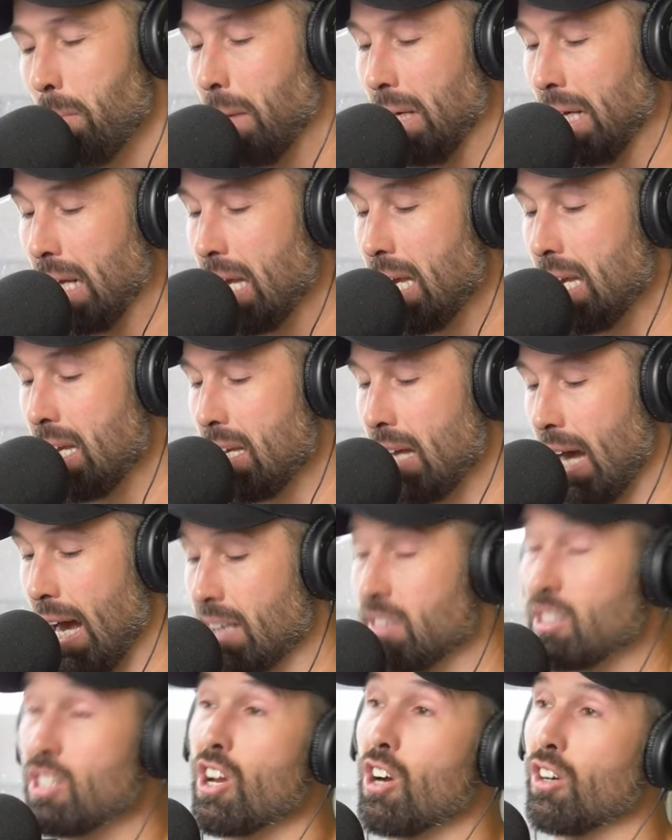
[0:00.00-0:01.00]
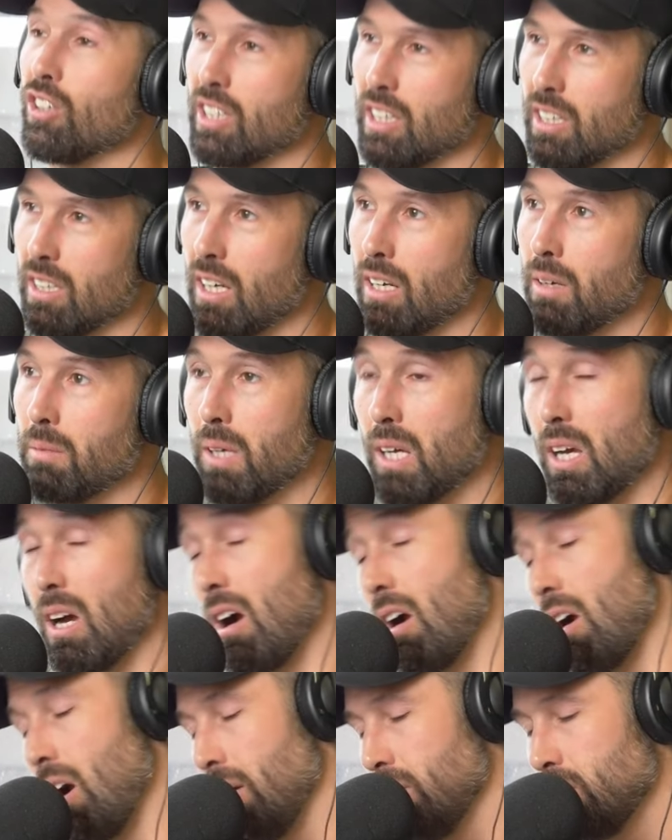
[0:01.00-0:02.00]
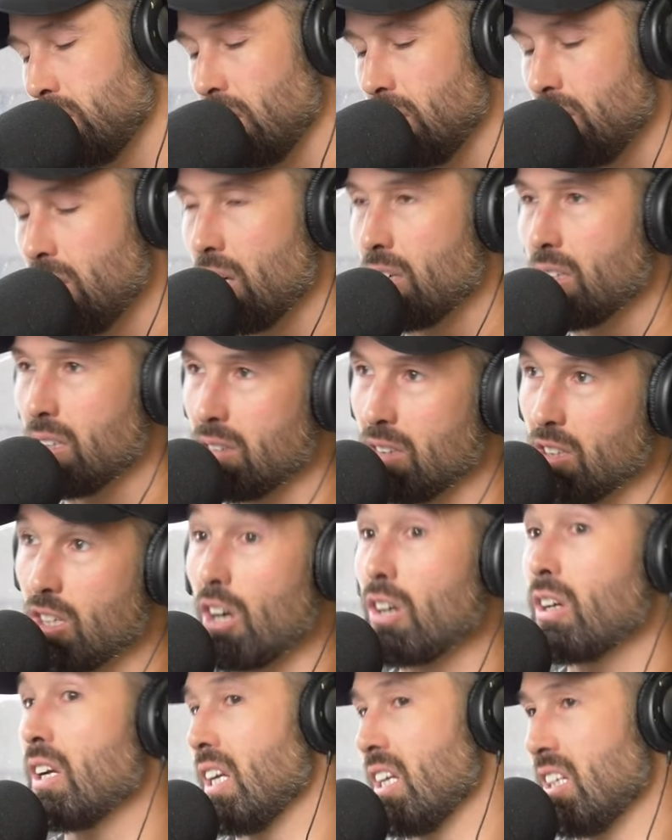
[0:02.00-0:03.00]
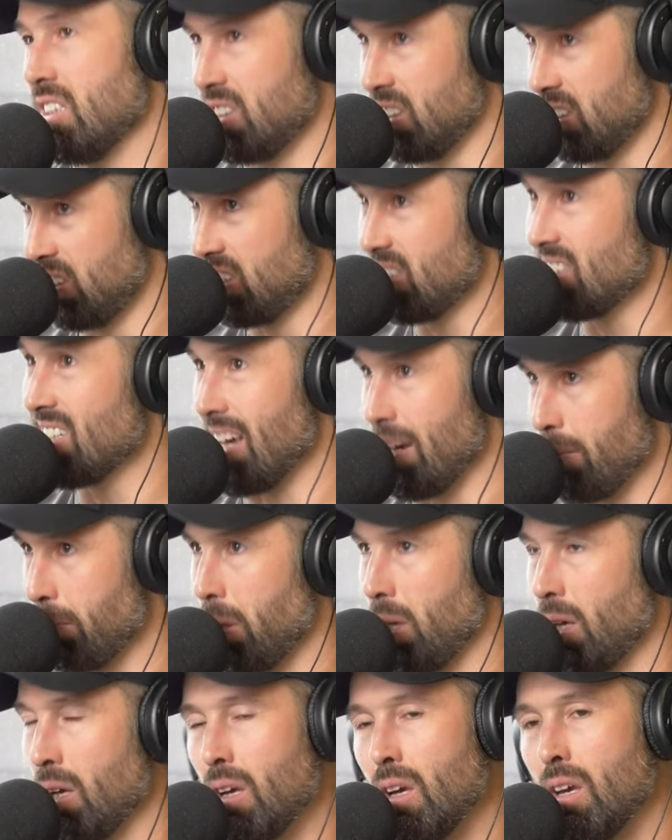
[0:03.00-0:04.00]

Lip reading: But he has yogurt. And I'm like, all right, so yogurt is a step.